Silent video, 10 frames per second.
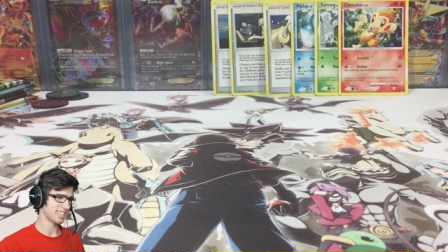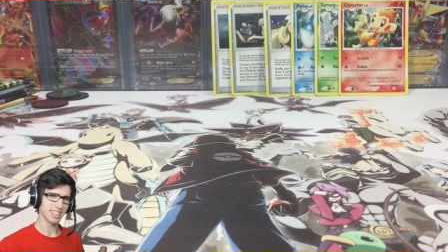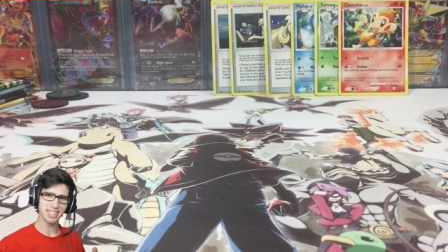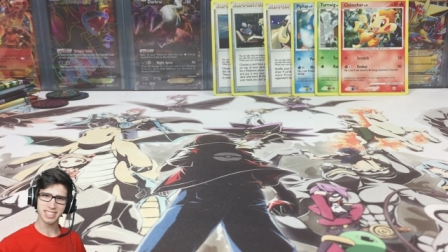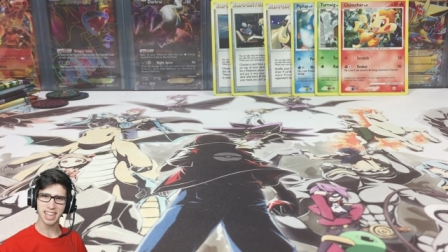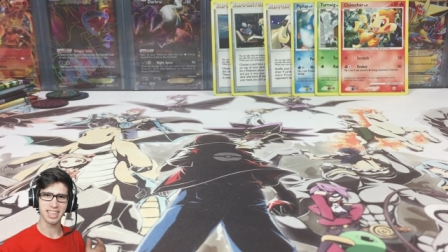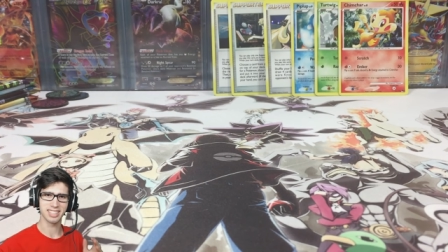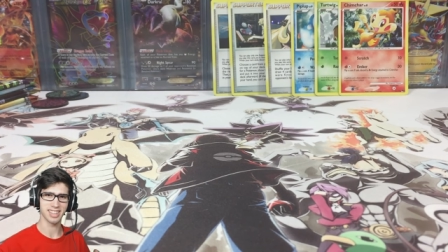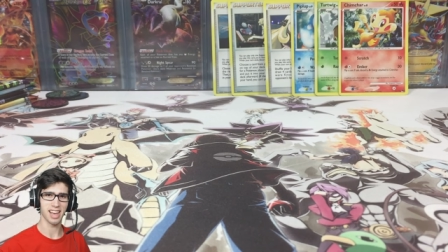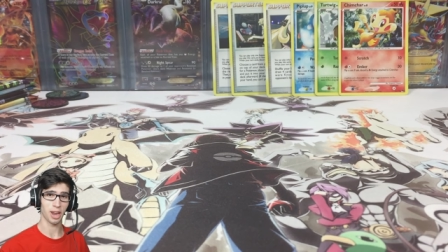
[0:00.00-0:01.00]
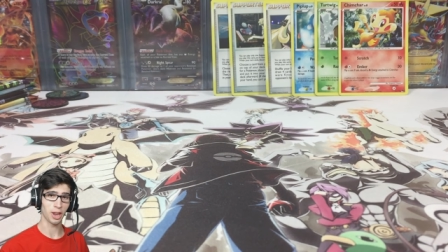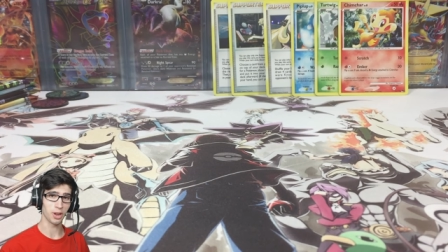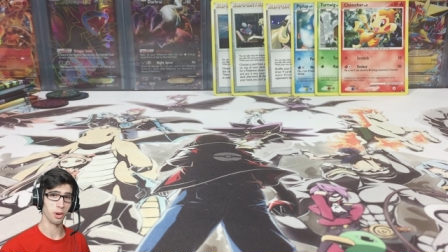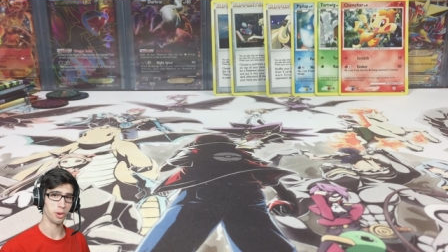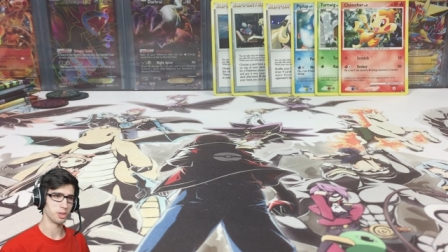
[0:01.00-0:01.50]
see, this thing is
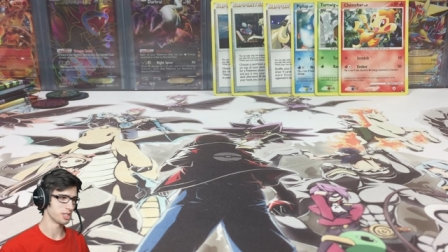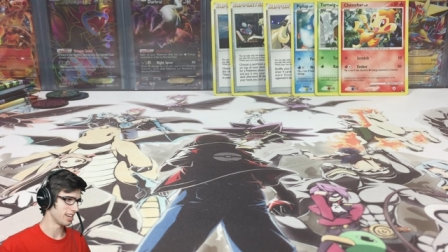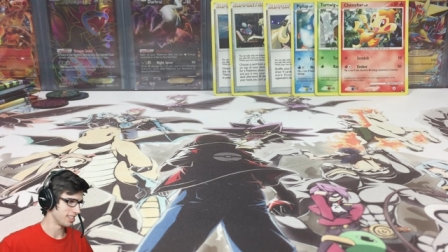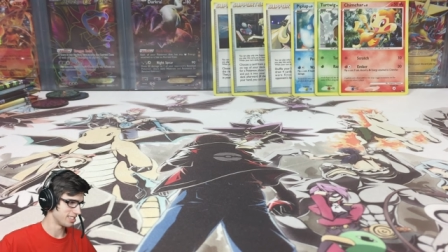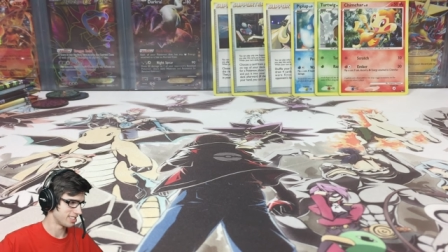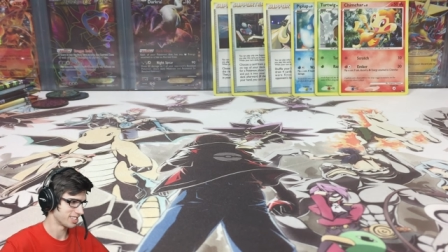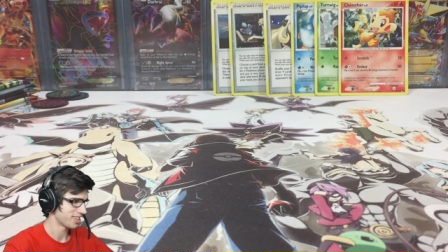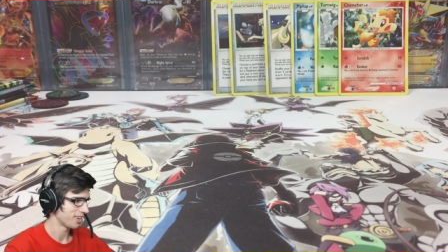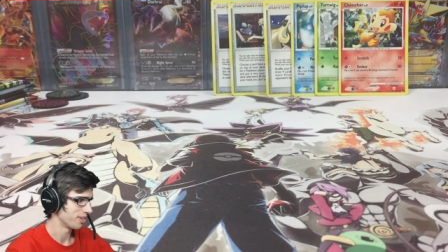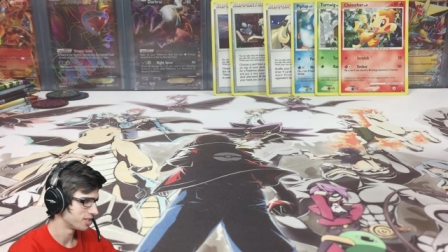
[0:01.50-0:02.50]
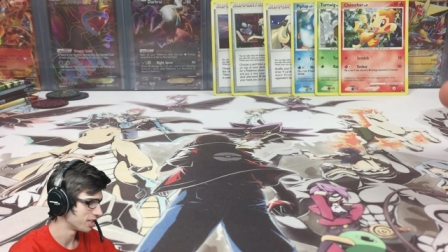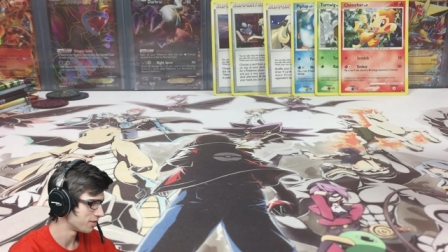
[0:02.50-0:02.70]
huge, it is just huge.